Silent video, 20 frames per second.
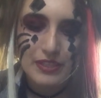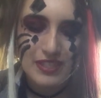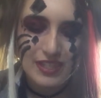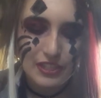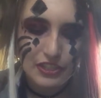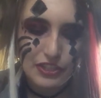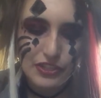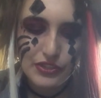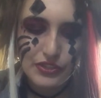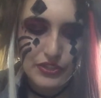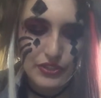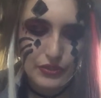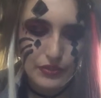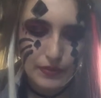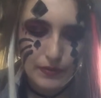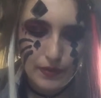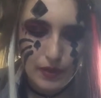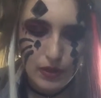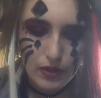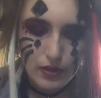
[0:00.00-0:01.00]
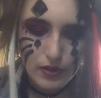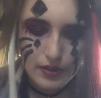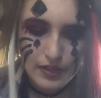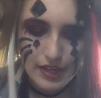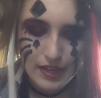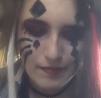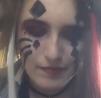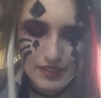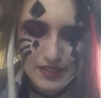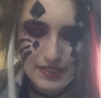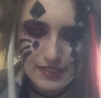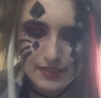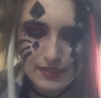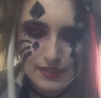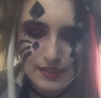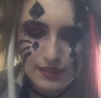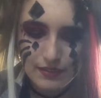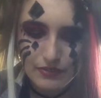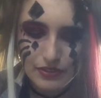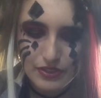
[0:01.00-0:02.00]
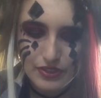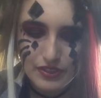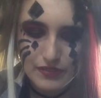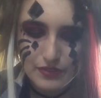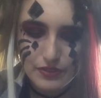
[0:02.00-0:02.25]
Section 2 are name the 6 levels